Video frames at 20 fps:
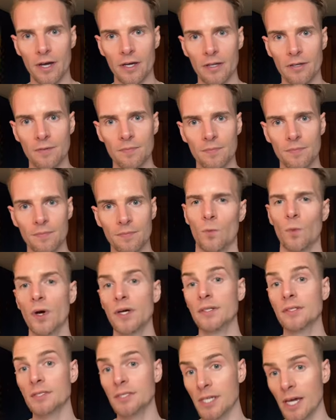head.
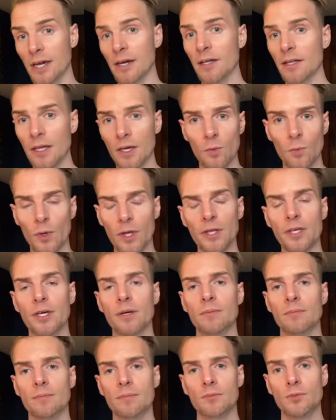When Dale and
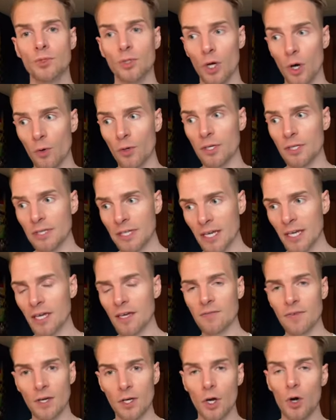William go to
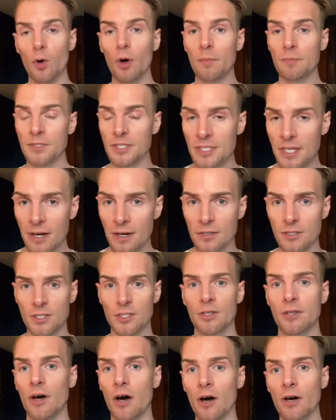leave and go upstairs to
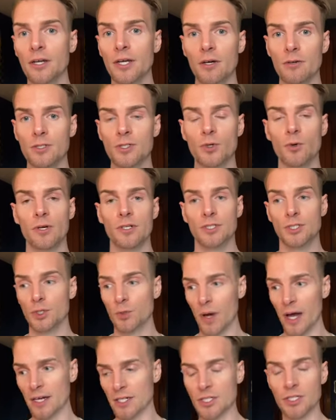the audio store to
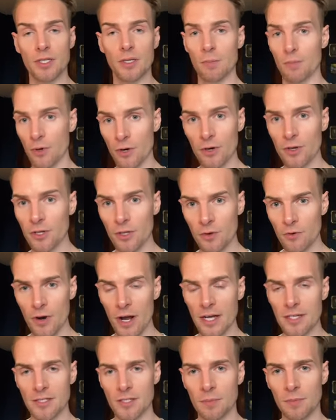actually
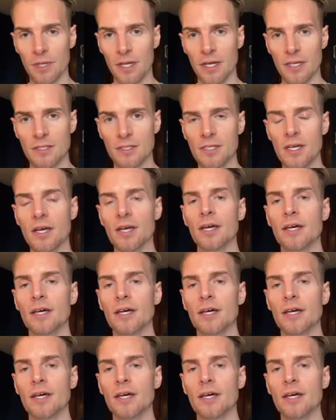burglarize the place,